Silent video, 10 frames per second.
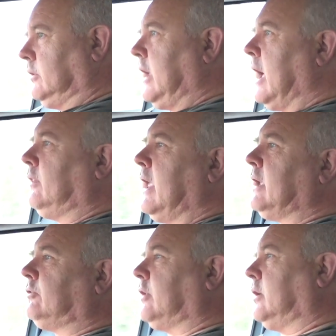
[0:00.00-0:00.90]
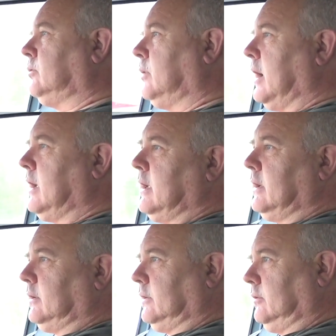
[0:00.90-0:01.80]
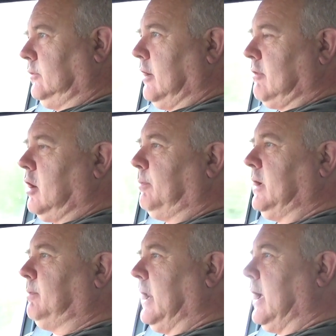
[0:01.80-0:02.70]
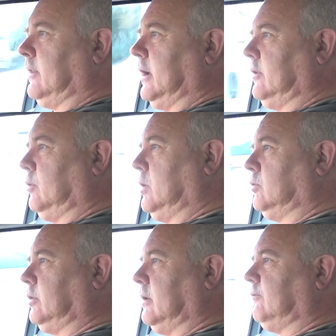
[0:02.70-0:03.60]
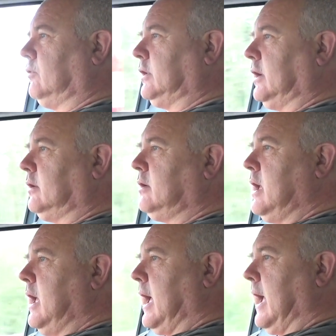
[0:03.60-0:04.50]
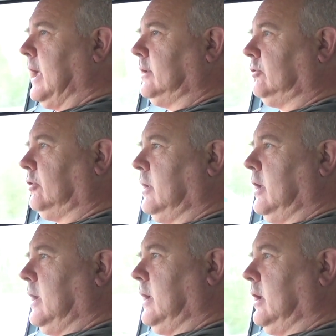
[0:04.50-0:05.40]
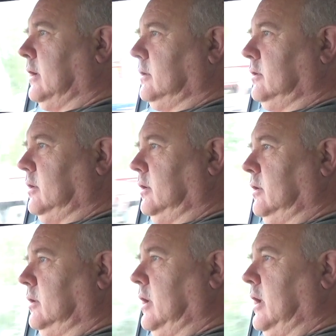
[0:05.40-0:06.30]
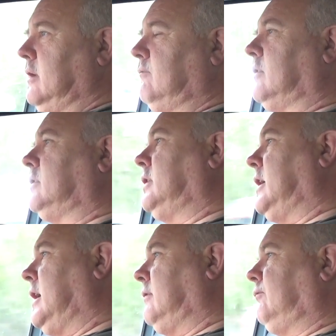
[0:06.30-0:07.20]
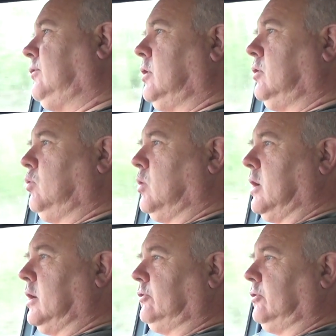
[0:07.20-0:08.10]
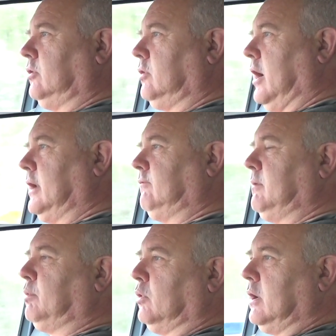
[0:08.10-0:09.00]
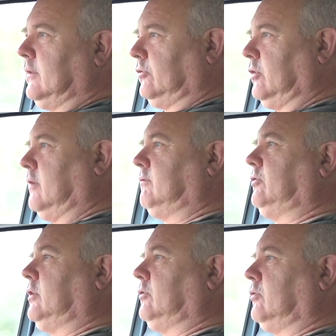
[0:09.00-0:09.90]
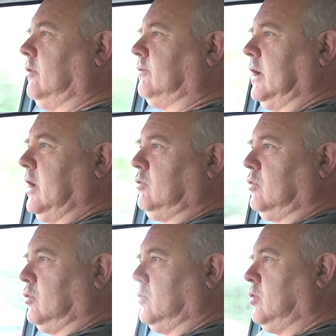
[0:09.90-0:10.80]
down there. So there are people out there that will do it for you. And even if you were to kind of employ the services of a local